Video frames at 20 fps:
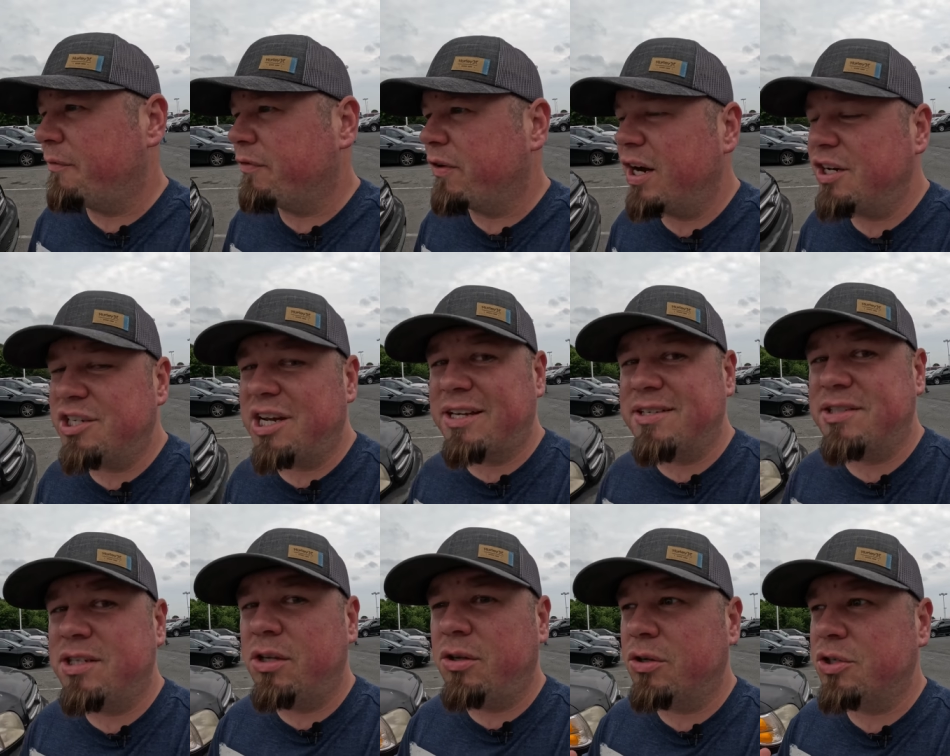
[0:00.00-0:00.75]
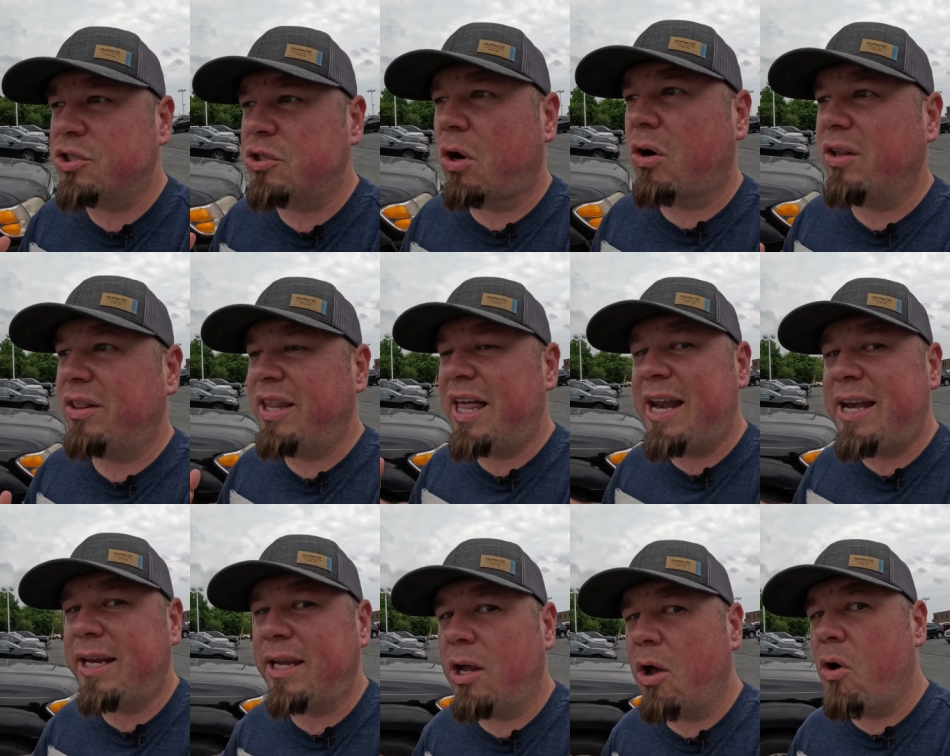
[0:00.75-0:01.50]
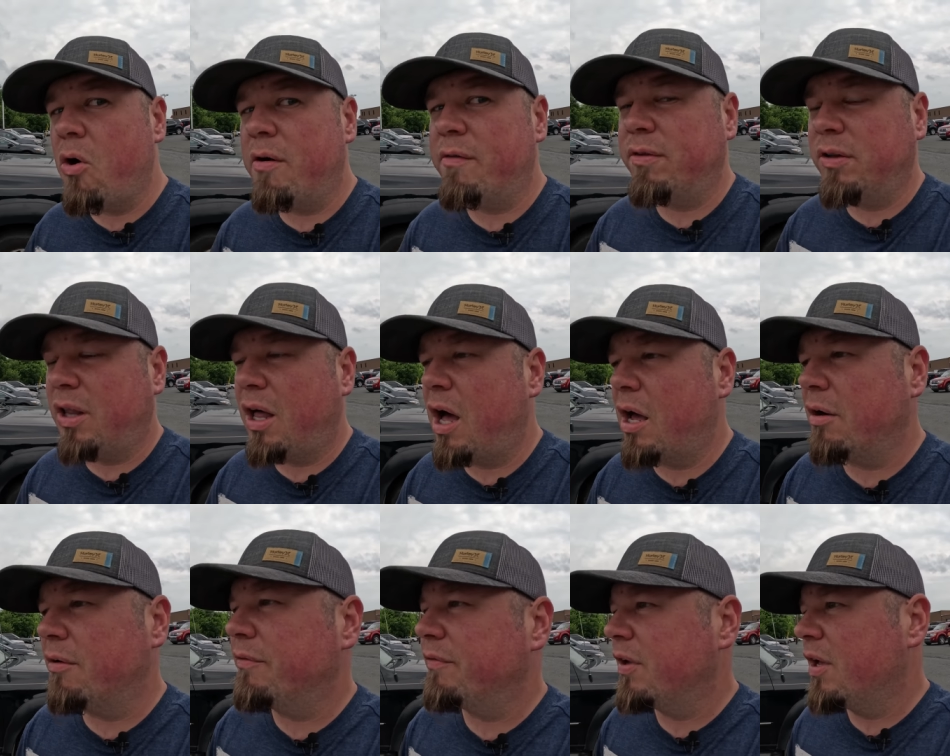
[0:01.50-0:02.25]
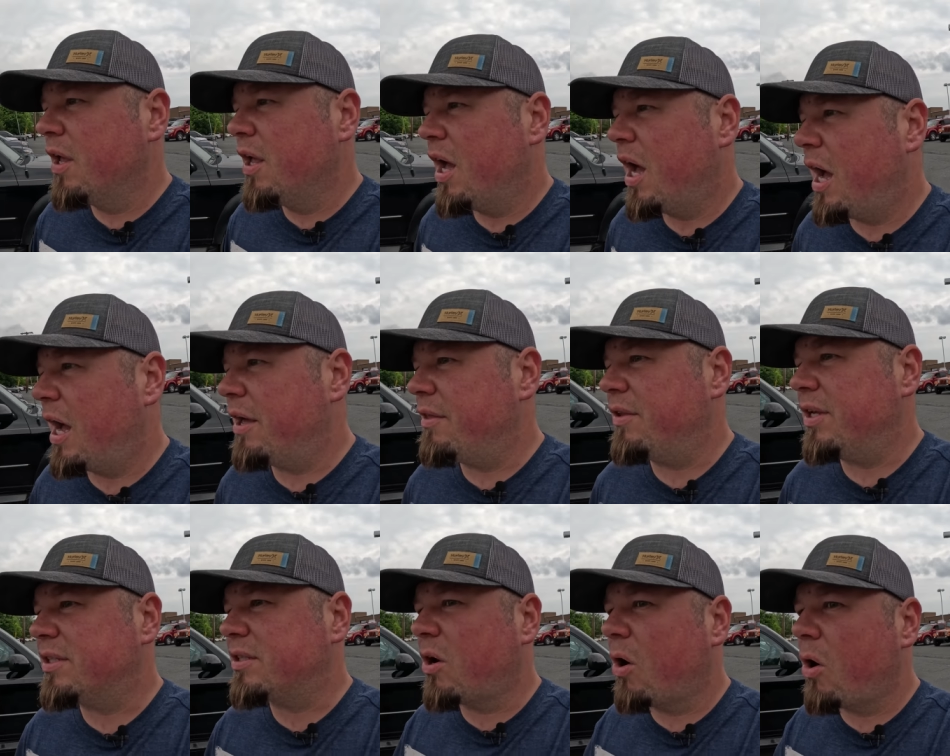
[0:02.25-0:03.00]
franchise dealers start letting go of a lot of uh, these